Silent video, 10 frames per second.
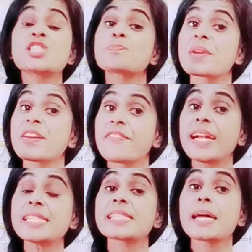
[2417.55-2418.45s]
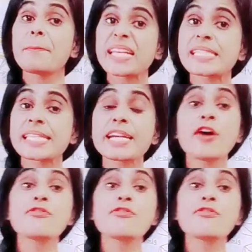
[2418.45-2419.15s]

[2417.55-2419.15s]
prevents the mixing of